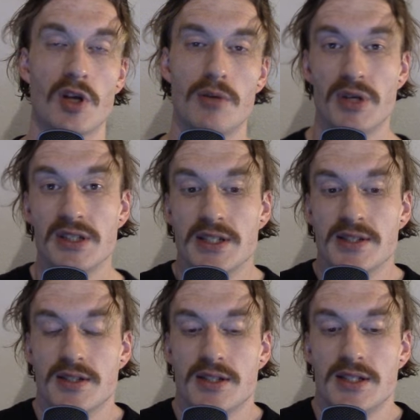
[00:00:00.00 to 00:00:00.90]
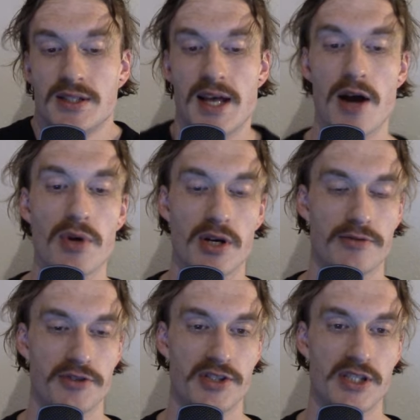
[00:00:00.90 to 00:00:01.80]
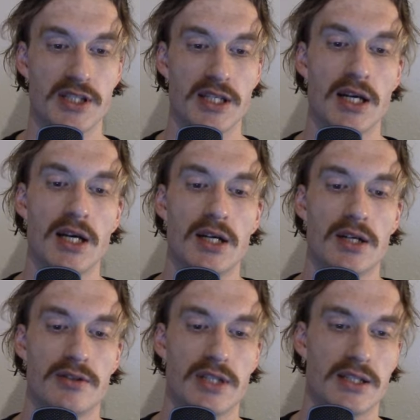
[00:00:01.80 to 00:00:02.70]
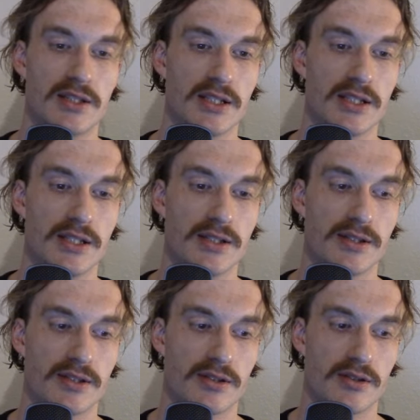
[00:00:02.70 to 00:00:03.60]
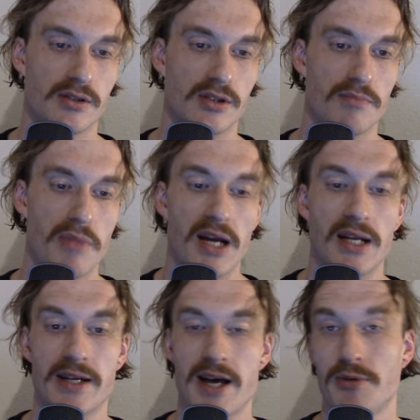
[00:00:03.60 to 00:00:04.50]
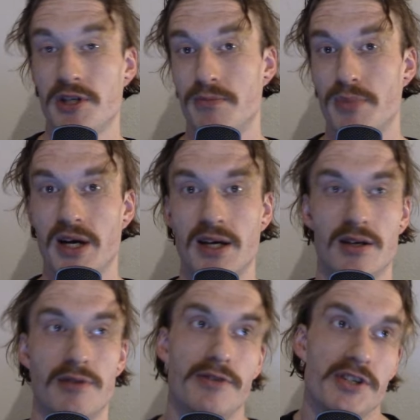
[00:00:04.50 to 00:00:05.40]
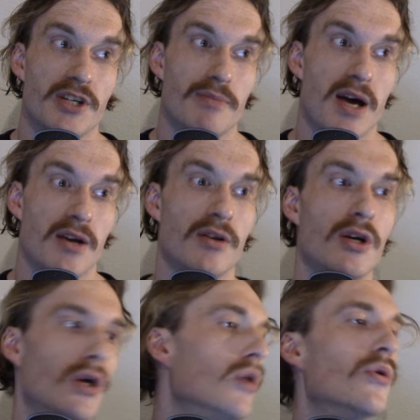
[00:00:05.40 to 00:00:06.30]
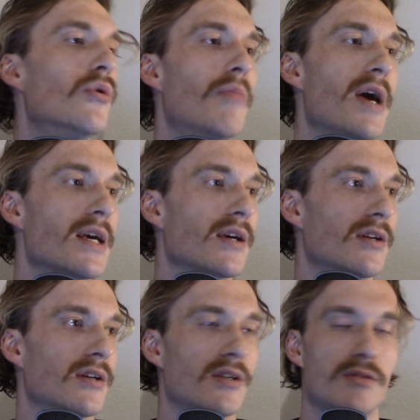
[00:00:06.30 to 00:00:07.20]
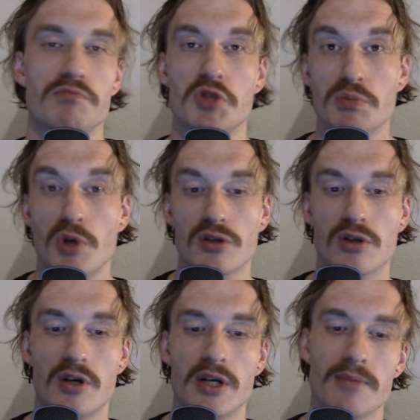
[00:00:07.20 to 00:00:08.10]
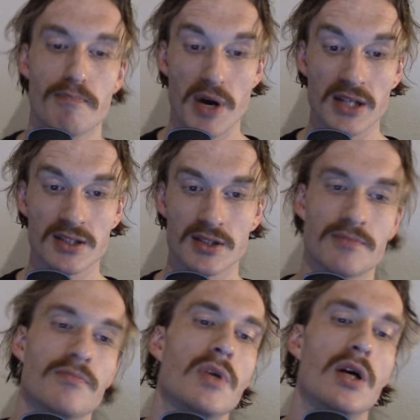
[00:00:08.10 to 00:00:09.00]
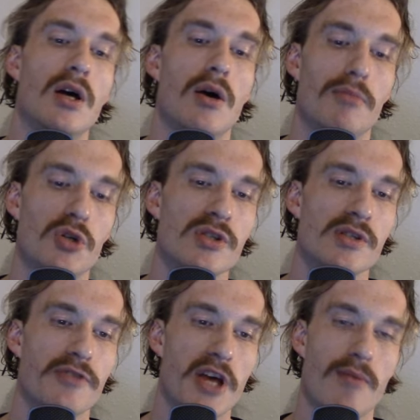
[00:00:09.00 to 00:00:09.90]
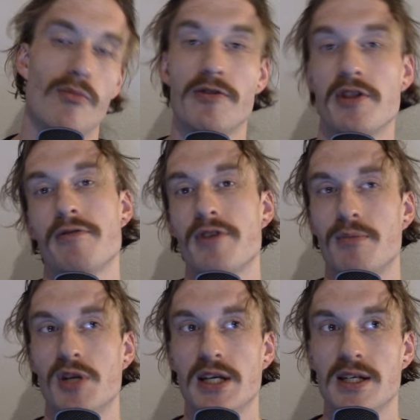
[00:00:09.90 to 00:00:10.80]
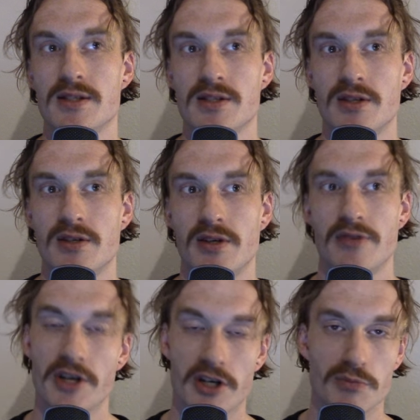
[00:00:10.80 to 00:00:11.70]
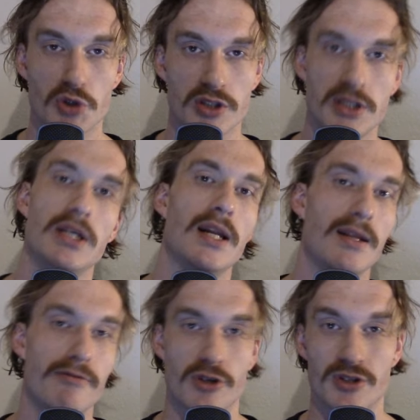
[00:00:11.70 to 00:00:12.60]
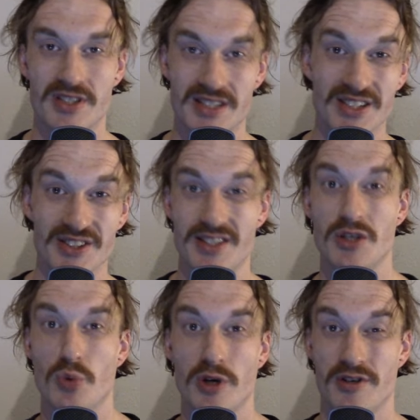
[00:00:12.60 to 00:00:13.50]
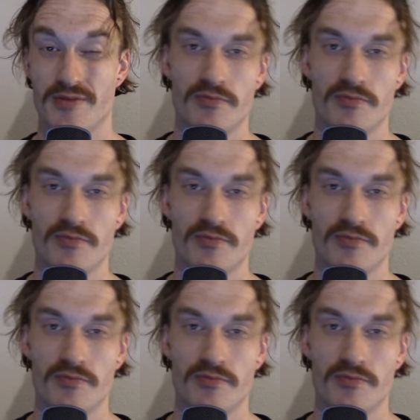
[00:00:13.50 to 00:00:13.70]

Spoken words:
But it's an area of the city that is mainly inhabited by a fisherman who make a small coin, but most of them, with their families in their community, live on stilts in the water.